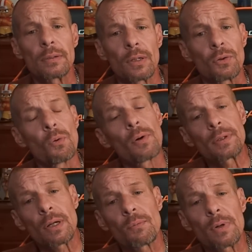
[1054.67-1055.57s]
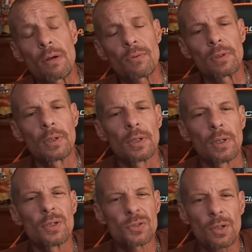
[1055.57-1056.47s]
Than a norte or whatever?
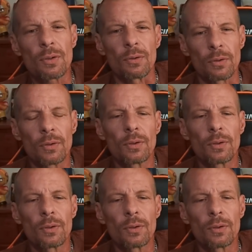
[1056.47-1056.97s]
Sure.